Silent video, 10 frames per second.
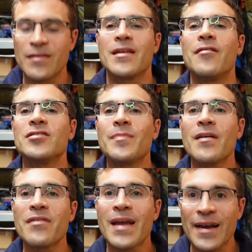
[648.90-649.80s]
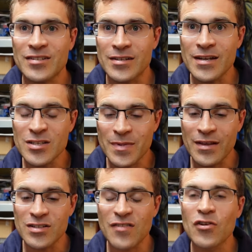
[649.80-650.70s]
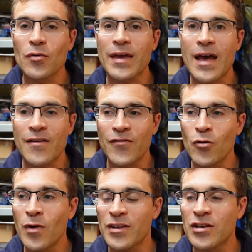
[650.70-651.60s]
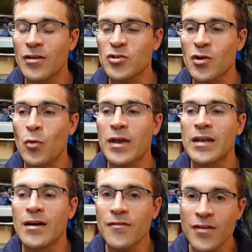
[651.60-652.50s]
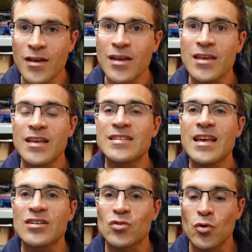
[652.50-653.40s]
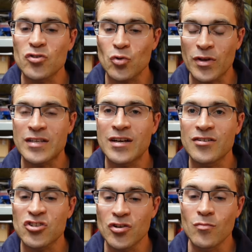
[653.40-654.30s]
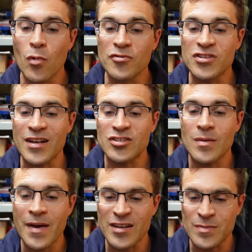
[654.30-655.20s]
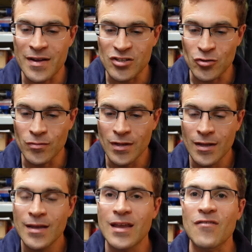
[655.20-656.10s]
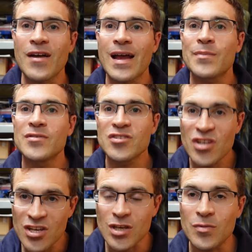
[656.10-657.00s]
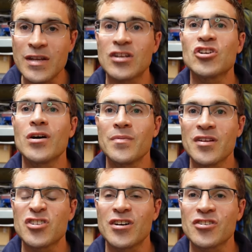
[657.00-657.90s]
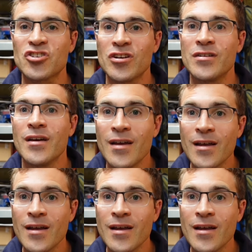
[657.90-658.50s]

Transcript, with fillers: There is a bit of an knack to this, because if you're not careful and you don't do it quick enough, your TIG torch or your tungsten will stick to your base metal. If that happens, you will need to sharpen your tungsten.